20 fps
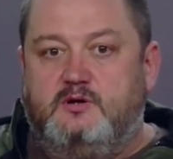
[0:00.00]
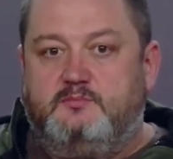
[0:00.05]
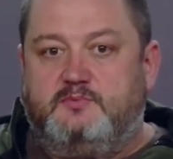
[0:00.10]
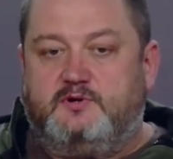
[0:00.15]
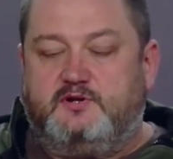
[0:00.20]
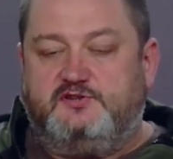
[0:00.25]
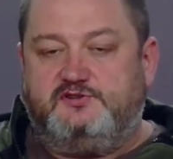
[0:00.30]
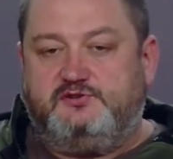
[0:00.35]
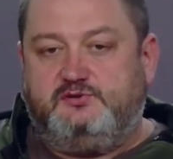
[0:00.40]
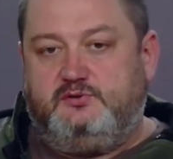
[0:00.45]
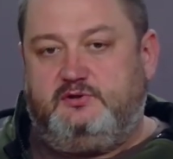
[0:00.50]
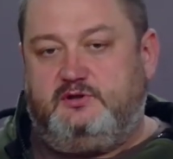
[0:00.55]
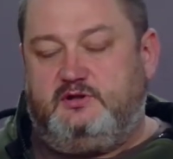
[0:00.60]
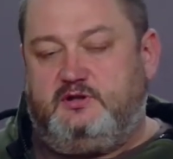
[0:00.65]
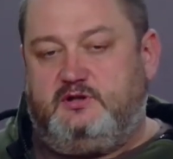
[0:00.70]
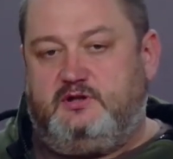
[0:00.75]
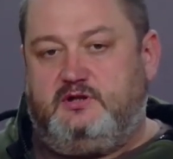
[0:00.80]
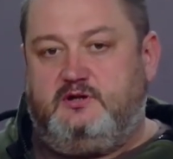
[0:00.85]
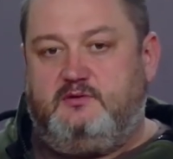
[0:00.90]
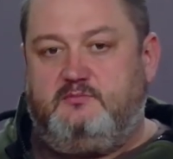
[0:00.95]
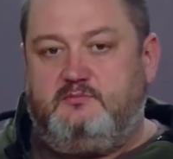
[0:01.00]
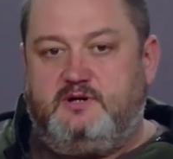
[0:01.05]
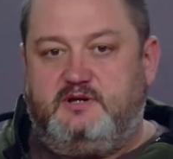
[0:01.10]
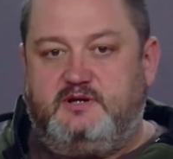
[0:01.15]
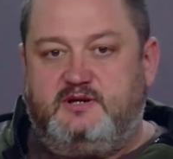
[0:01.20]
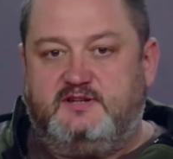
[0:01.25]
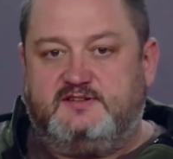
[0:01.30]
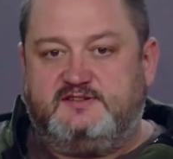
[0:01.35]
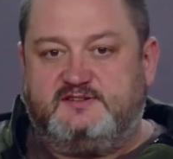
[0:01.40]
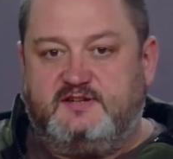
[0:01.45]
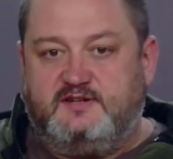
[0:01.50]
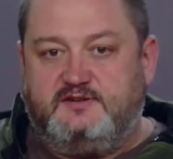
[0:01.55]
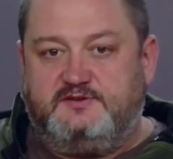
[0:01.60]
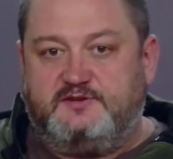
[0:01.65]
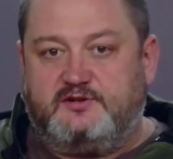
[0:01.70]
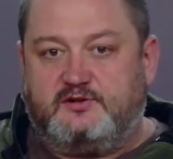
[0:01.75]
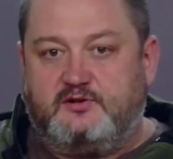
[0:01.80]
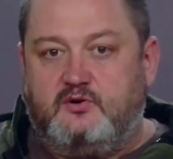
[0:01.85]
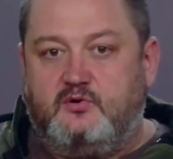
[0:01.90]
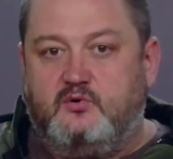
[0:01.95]
of the Ukrainian
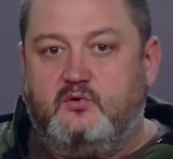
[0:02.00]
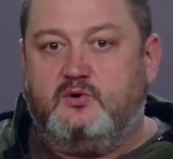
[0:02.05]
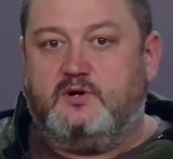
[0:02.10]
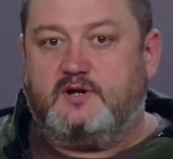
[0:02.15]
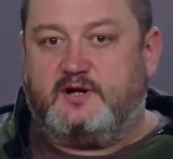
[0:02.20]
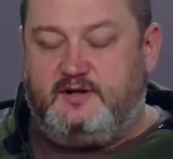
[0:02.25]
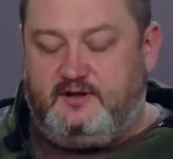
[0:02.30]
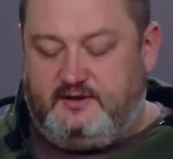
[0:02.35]
resistance.